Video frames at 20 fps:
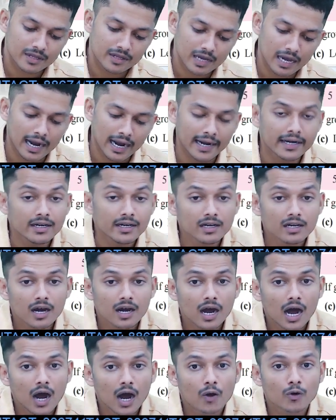And
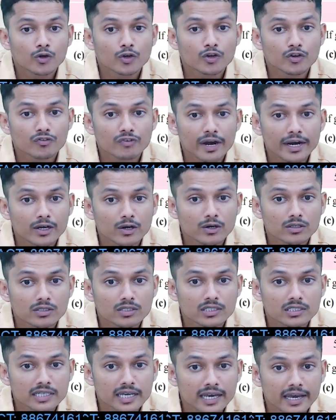how do you find out
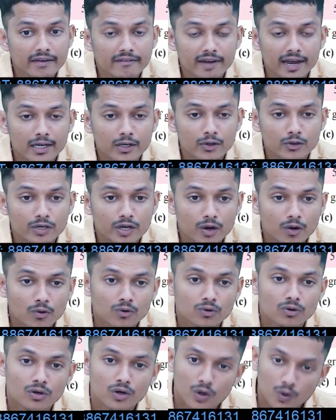this k value
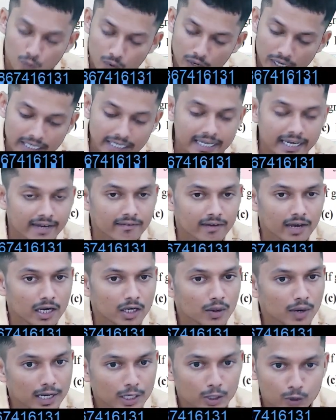now? 1 k value
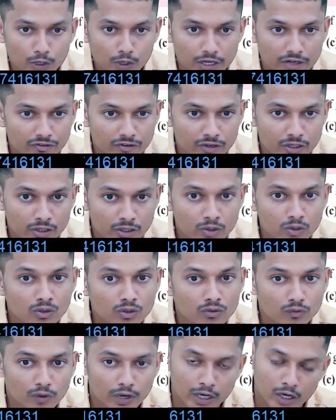I will do it for
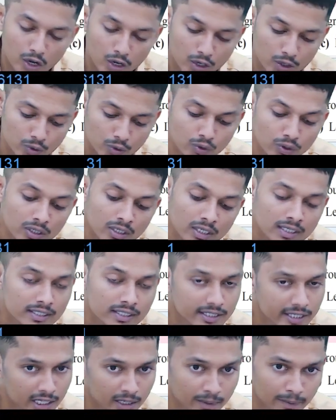you, 1 or 2,
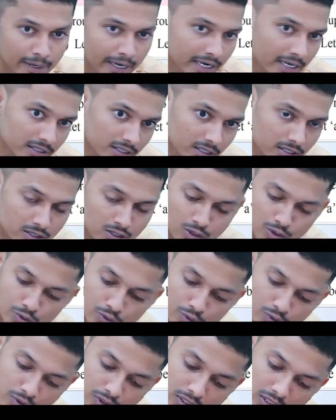the remaining things you do.